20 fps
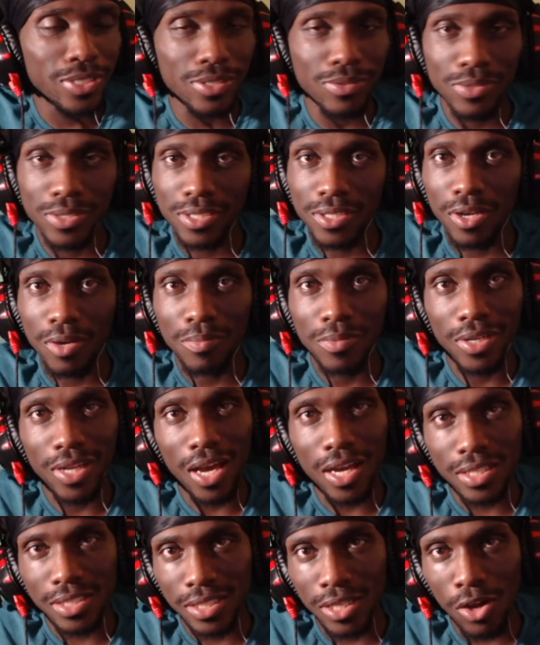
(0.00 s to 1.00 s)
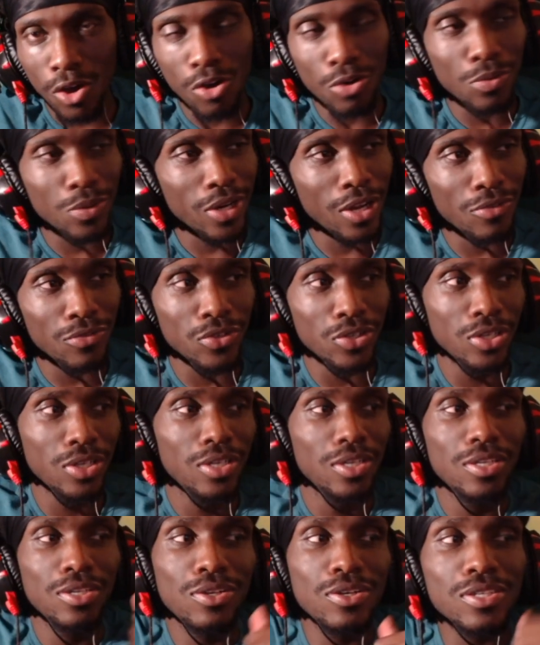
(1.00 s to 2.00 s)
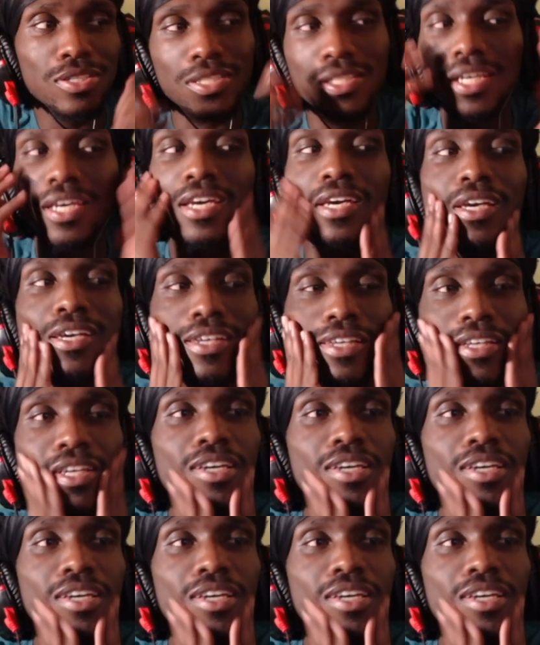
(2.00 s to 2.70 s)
what's it called, minoxidil whatever. You know what I'm saying?